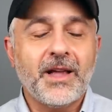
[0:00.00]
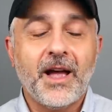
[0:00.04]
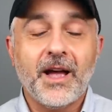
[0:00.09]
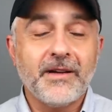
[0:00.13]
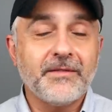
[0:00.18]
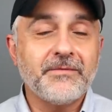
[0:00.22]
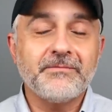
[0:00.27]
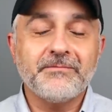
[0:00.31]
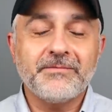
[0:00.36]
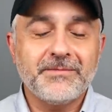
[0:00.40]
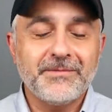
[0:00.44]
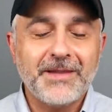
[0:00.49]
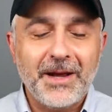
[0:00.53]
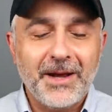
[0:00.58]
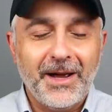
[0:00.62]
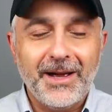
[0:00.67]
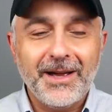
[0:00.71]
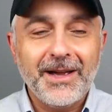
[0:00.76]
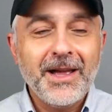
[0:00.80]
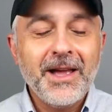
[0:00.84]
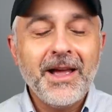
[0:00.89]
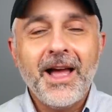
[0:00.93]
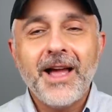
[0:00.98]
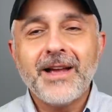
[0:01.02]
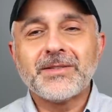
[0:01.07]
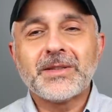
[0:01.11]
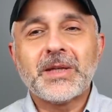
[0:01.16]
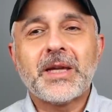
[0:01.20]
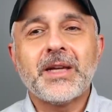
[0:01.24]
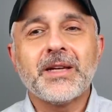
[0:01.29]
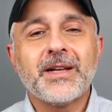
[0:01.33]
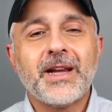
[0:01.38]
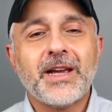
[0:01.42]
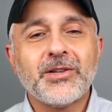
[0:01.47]
I, as
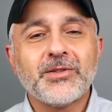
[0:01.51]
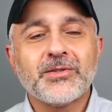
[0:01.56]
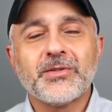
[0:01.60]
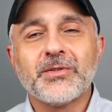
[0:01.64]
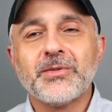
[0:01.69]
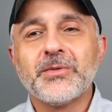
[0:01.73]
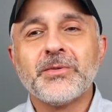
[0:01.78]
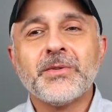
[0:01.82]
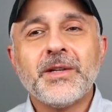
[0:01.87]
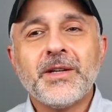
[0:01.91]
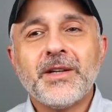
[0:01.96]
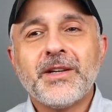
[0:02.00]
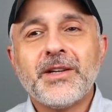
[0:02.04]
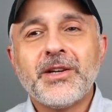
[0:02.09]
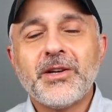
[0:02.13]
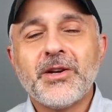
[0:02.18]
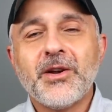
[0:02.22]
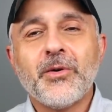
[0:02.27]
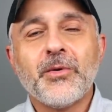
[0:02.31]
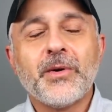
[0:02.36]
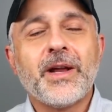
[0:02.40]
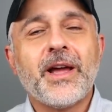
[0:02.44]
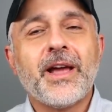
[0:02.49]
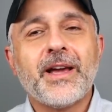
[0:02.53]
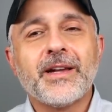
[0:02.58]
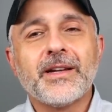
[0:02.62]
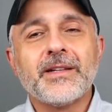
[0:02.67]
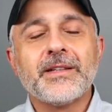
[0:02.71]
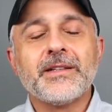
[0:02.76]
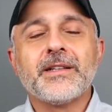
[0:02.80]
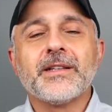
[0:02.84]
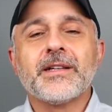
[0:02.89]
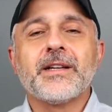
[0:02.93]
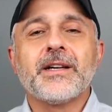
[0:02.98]
a kid, I used to, you know, when I had
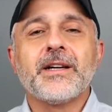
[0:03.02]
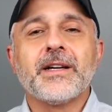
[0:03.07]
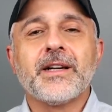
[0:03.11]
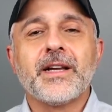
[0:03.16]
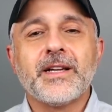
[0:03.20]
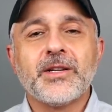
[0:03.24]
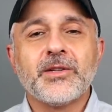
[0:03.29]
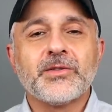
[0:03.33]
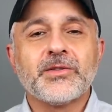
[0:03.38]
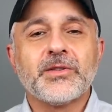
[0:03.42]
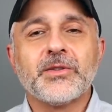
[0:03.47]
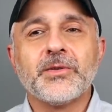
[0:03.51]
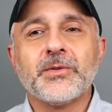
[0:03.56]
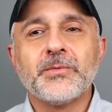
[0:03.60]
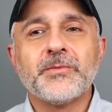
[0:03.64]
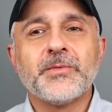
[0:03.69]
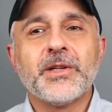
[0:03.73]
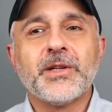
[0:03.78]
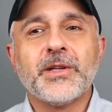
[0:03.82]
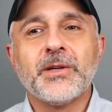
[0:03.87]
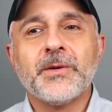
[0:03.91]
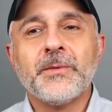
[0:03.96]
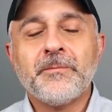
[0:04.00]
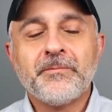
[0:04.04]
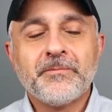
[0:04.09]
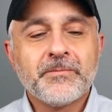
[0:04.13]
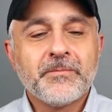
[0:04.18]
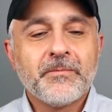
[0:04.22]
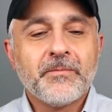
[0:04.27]
a little cut, I used to, you know,